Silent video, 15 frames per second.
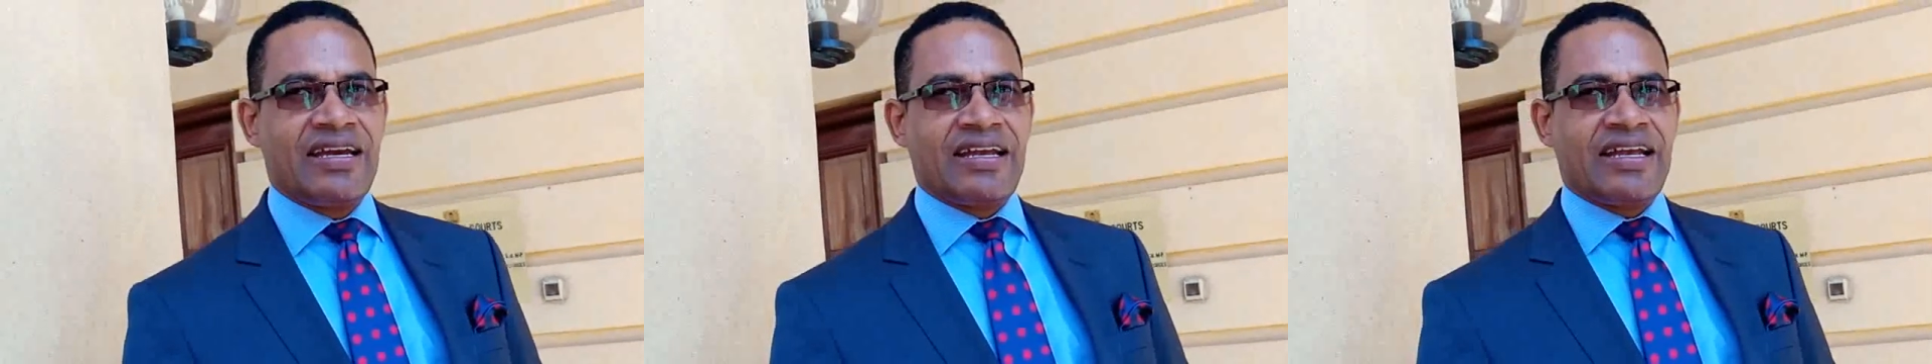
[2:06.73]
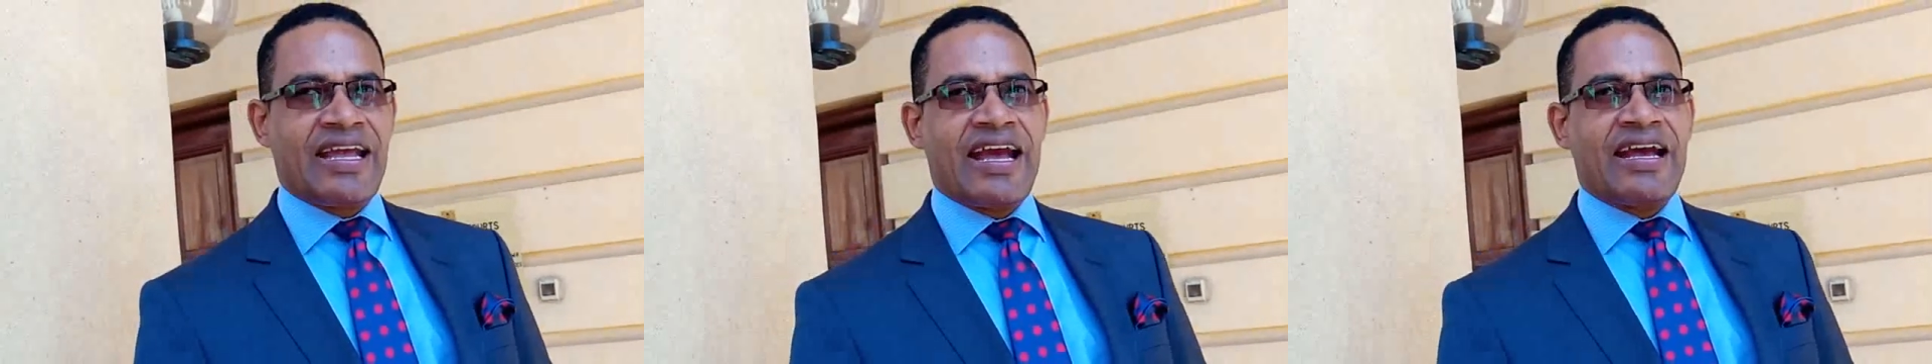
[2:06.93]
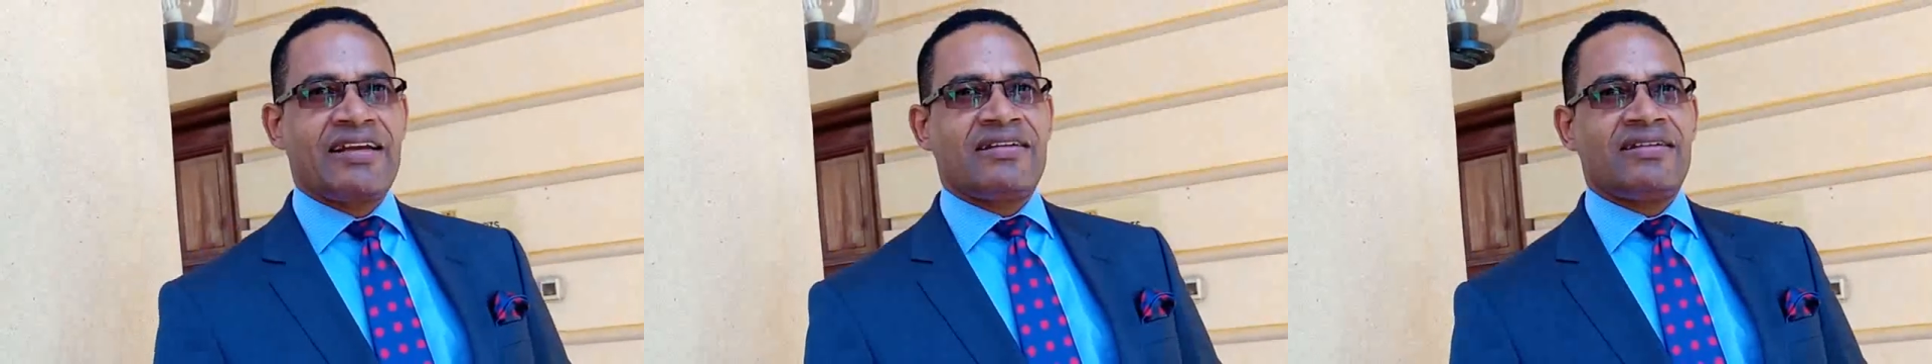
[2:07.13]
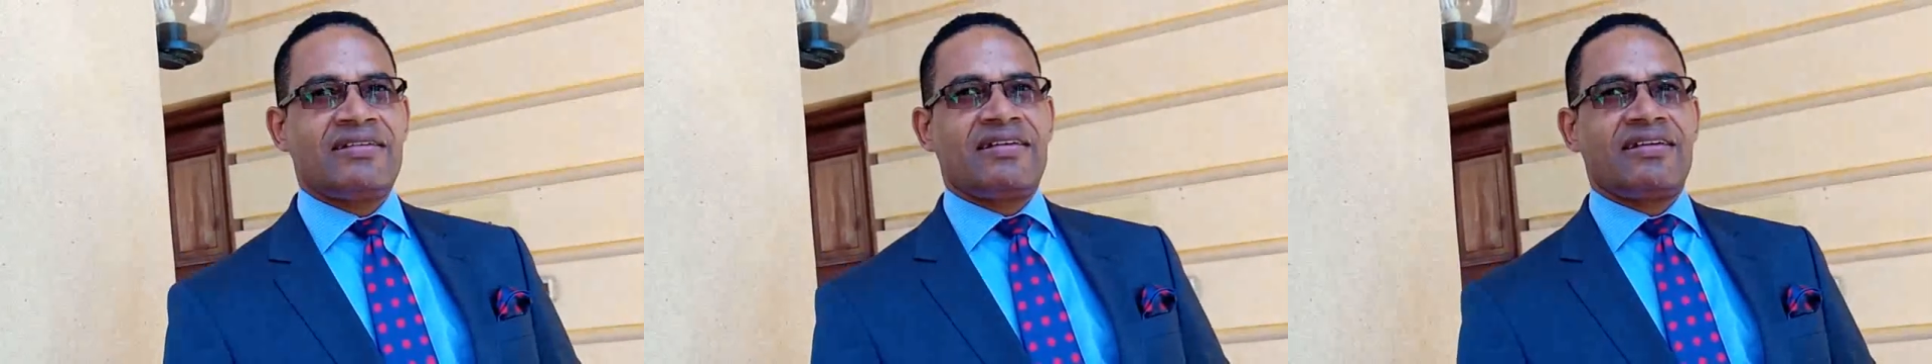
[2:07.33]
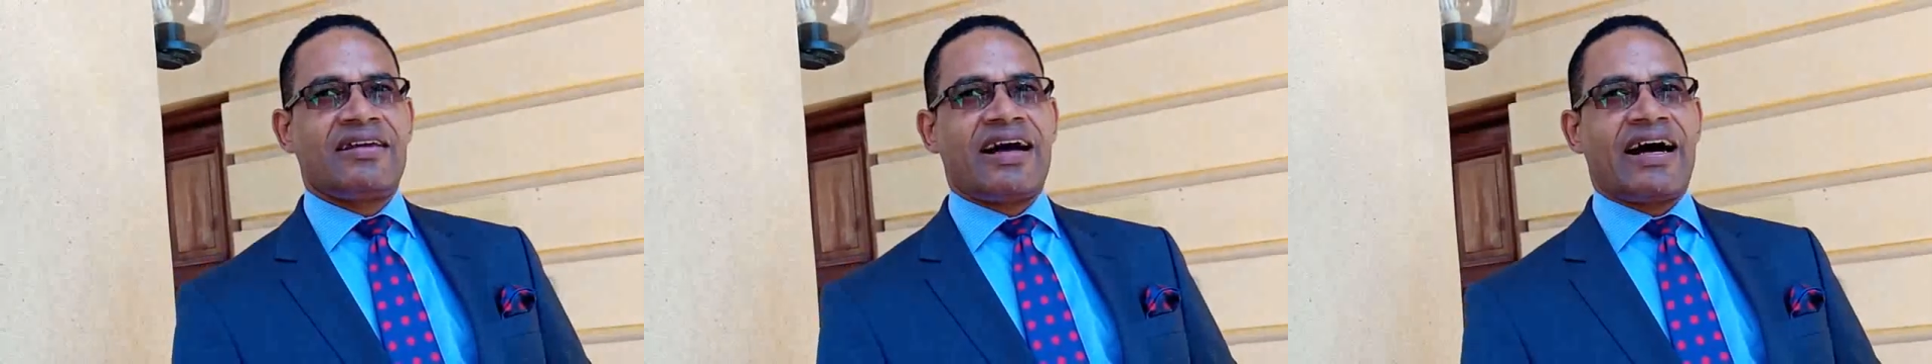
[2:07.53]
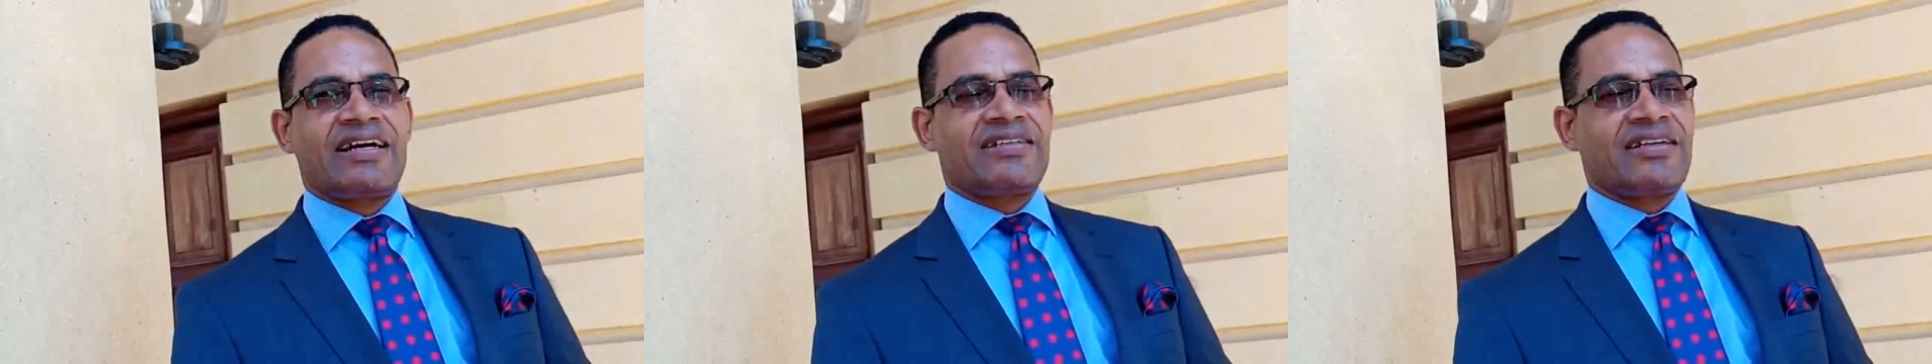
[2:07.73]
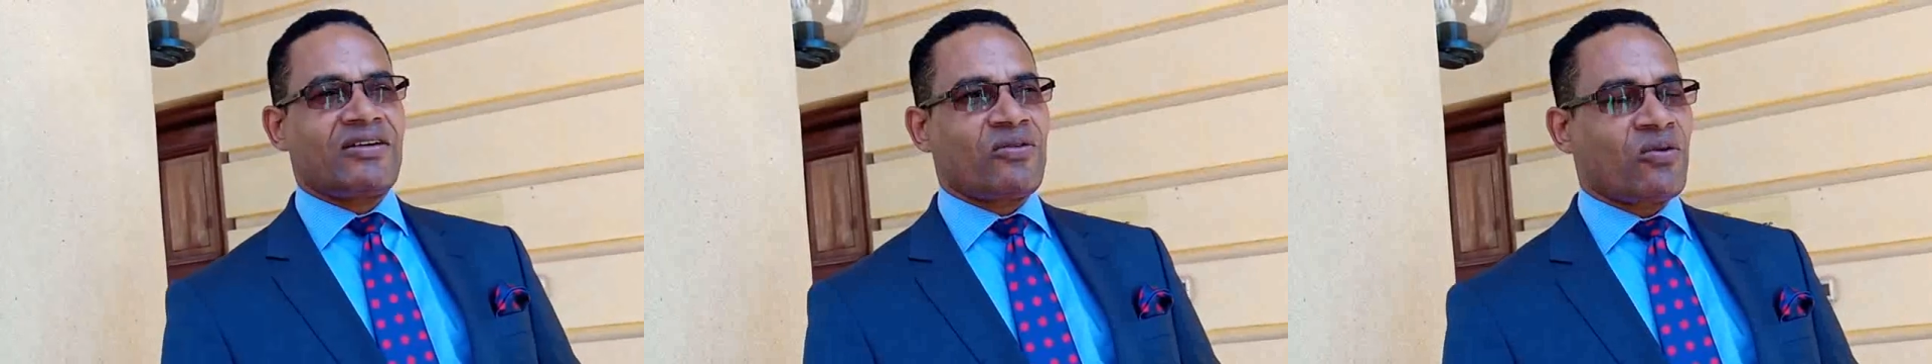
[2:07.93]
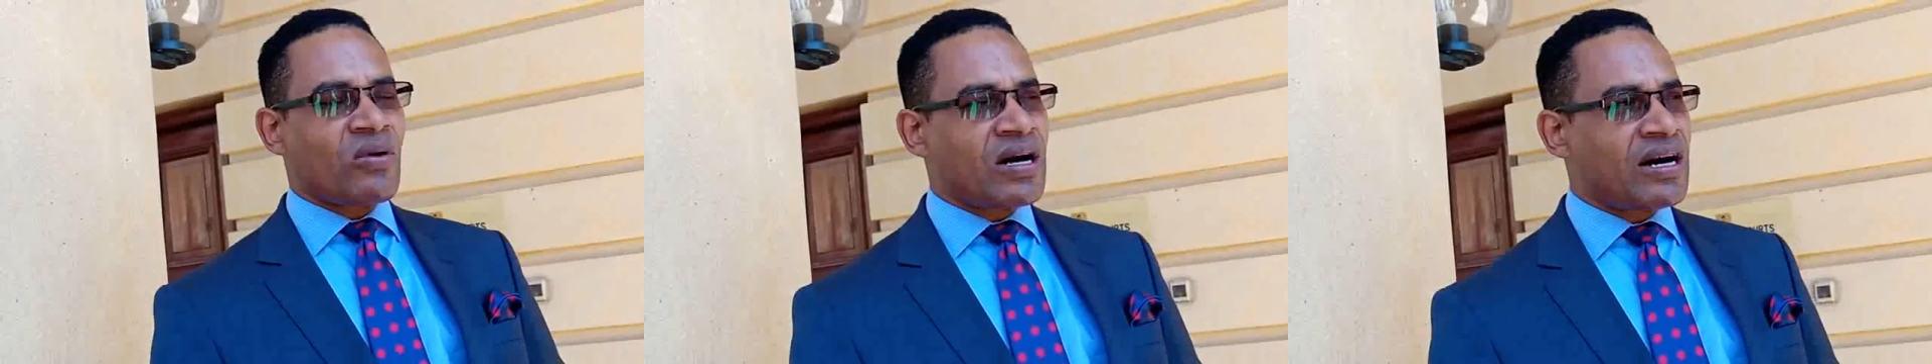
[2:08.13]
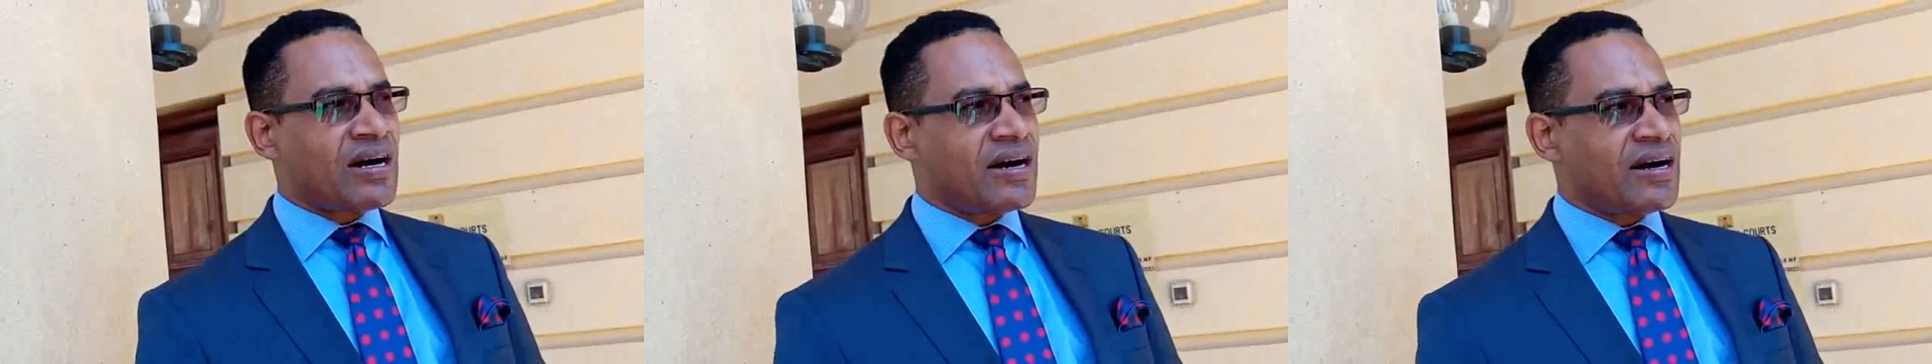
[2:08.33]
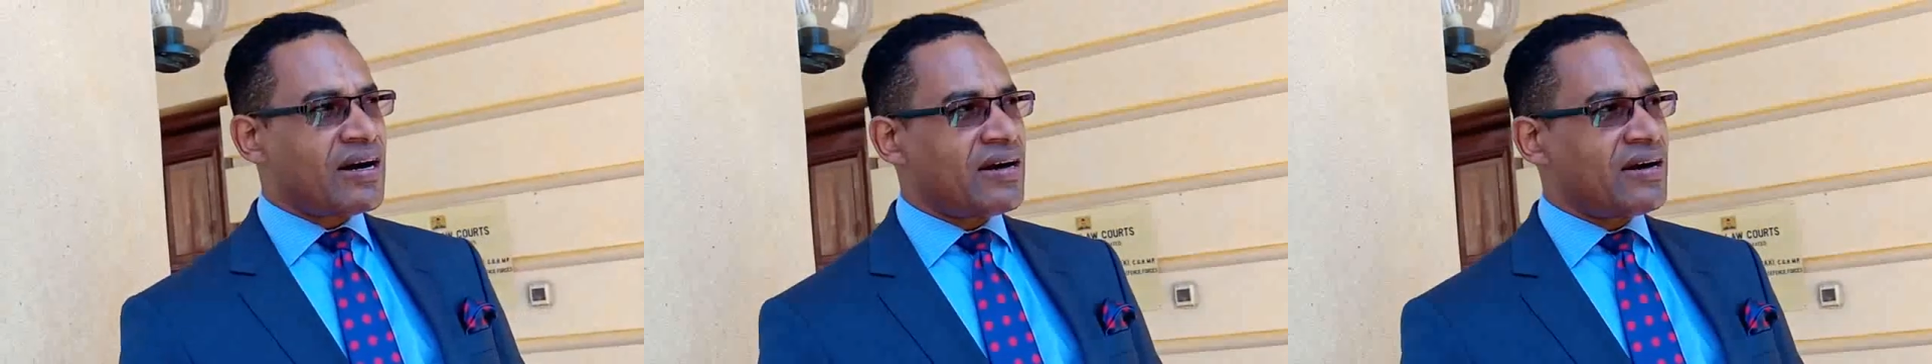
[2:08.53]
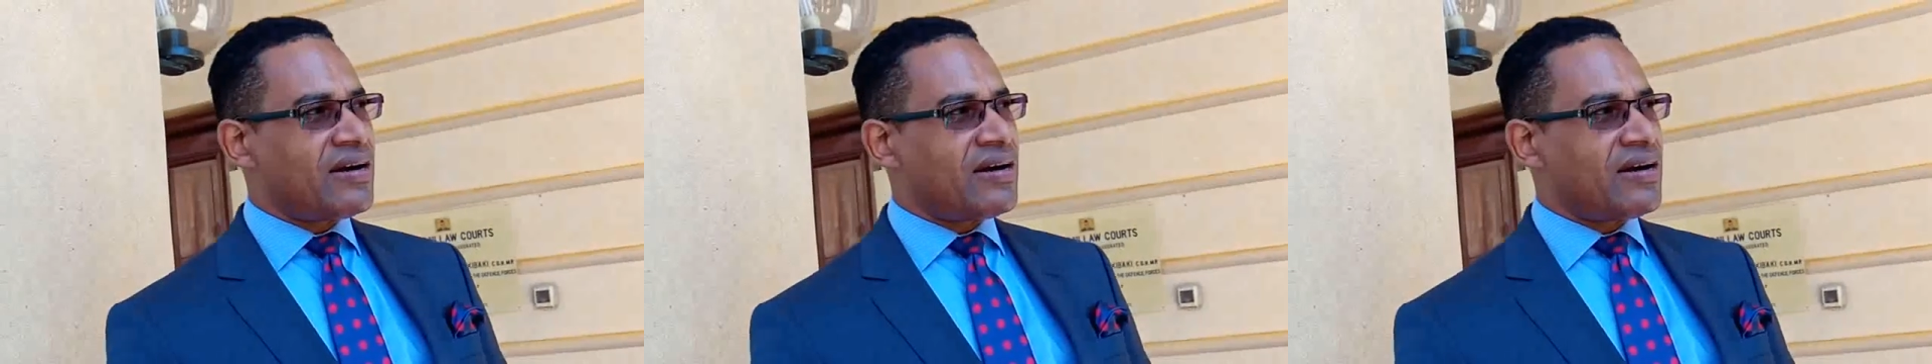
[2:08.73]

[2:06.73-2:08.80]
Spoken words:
can, as it were,